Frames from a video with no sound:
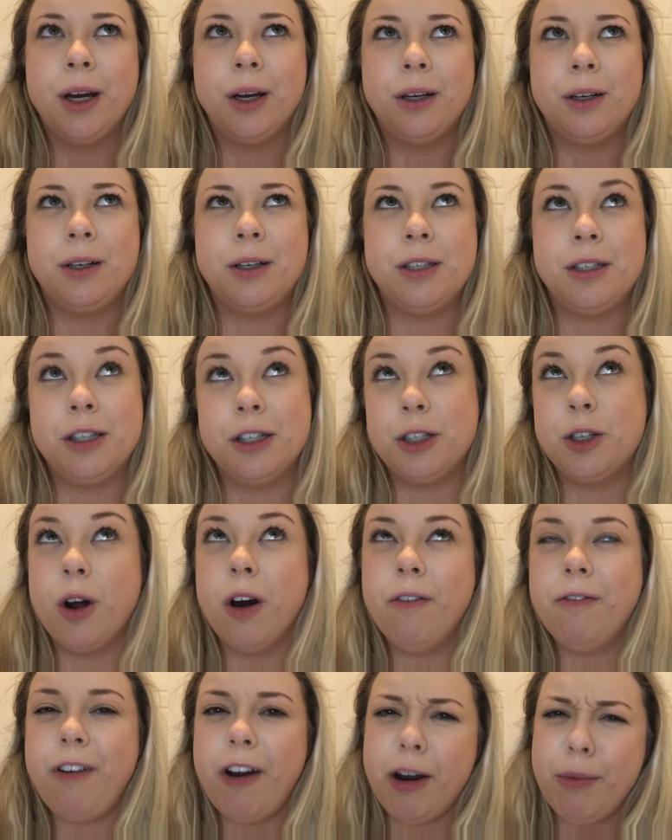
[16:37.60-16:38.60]
because there's not
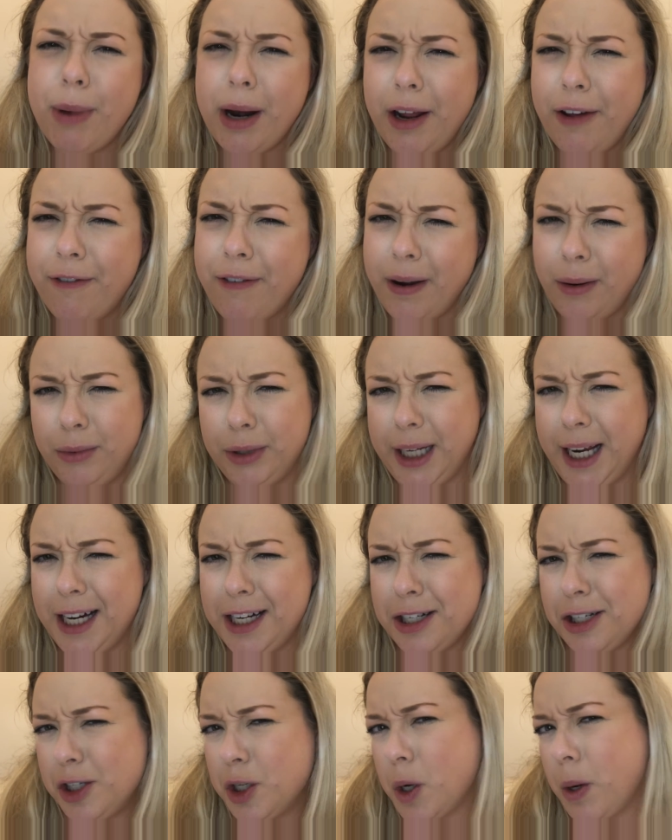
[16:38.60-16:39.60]
very many
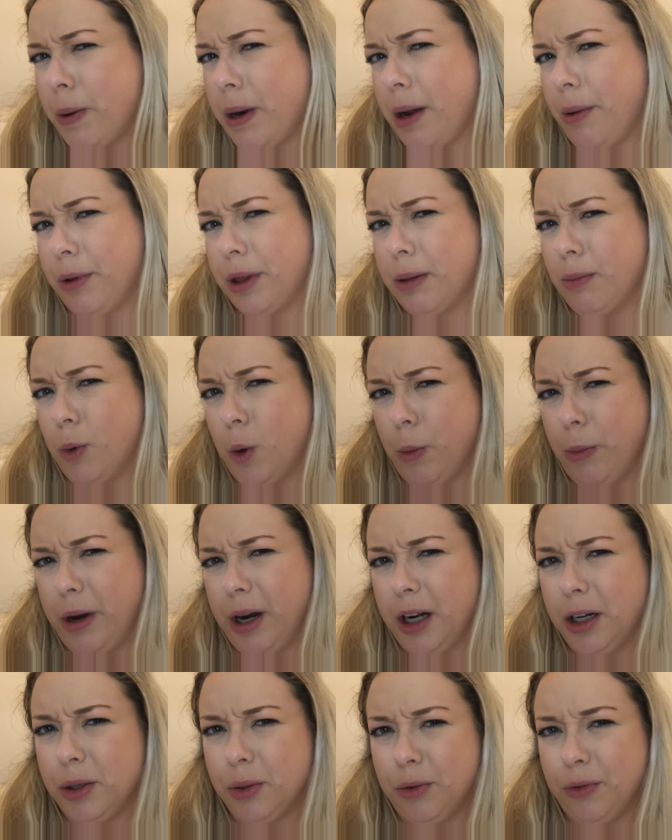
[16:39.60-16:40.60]
foundations coming out at the moment, I
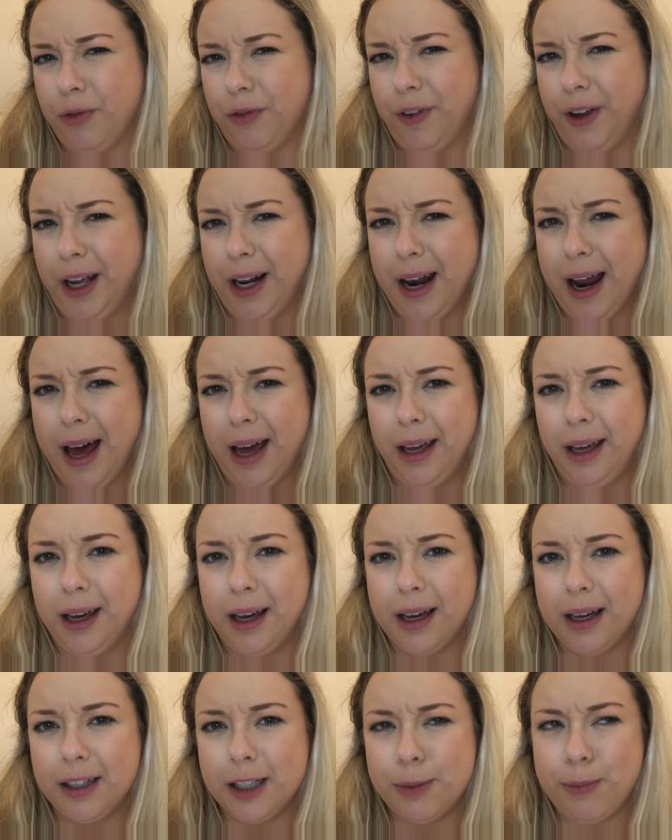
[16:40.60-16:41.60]
don't feel
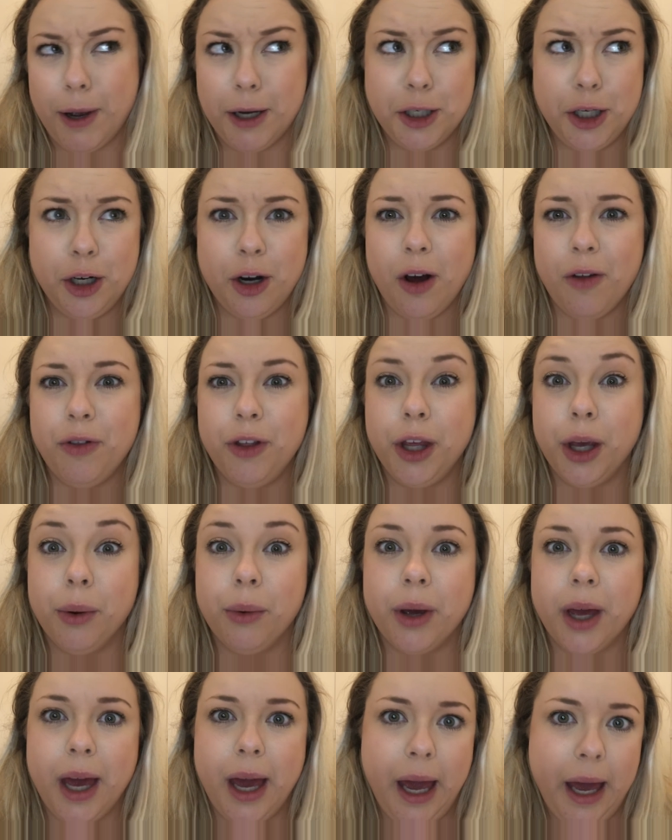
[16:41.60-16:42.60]
like, especially not in the
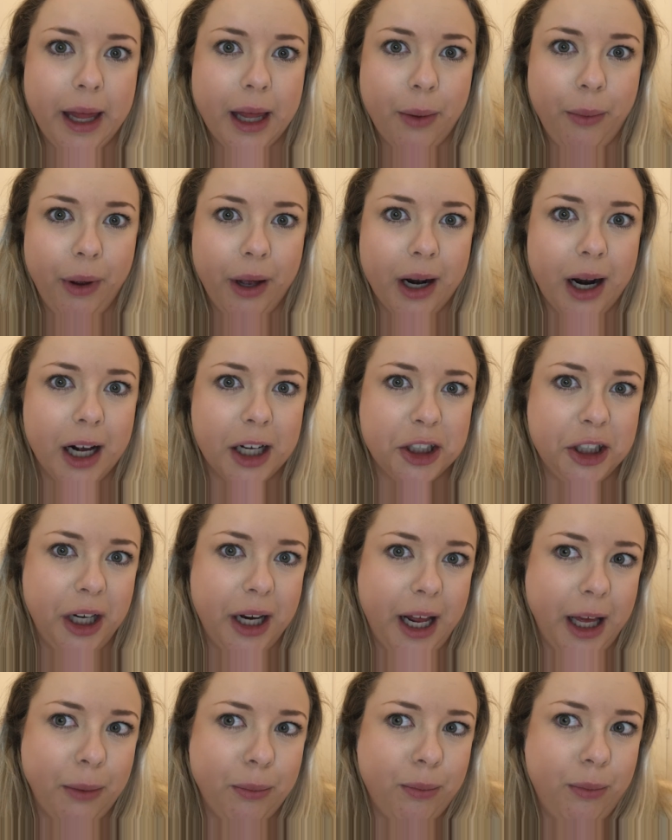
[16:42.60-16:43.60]
UK, that we can actually
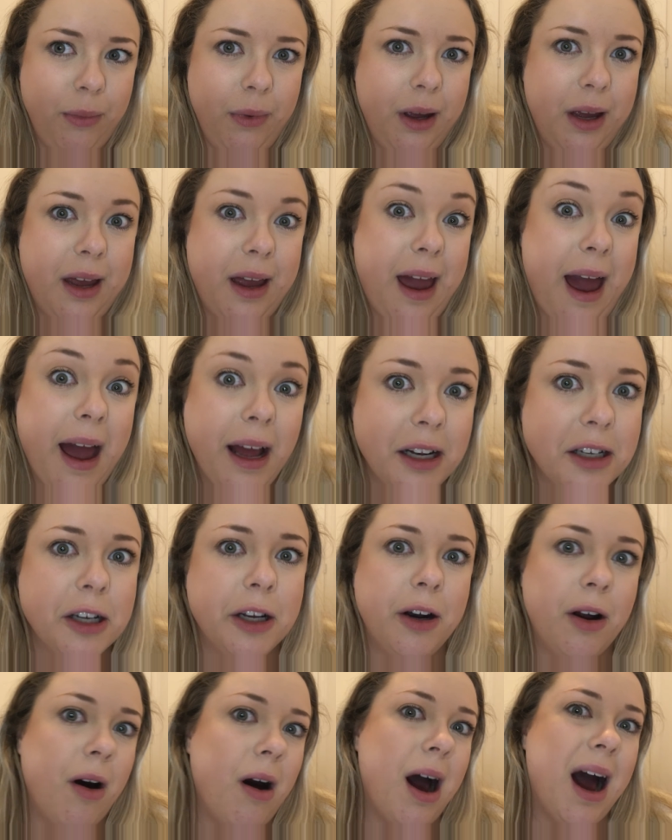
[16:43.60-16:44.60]
like get in
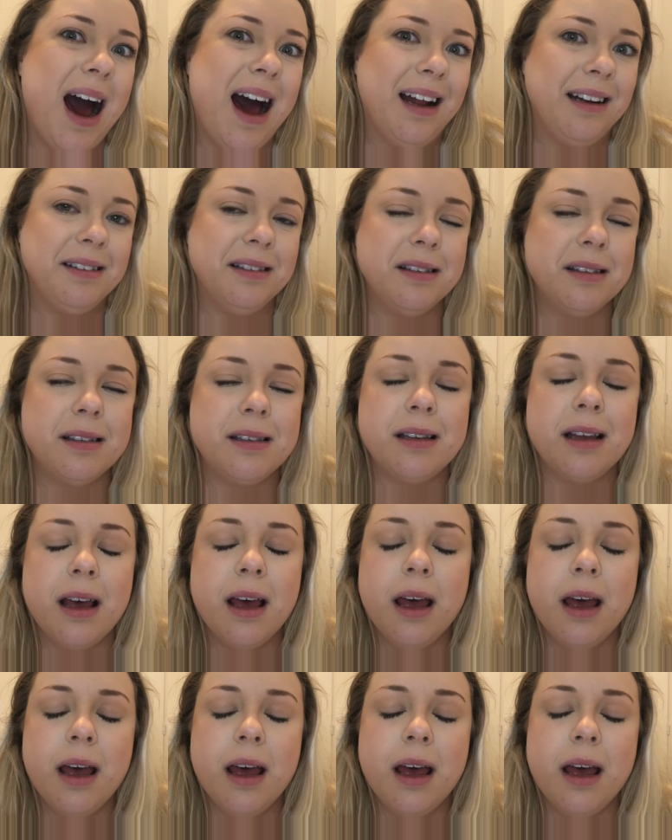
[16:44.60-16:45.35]
our hands.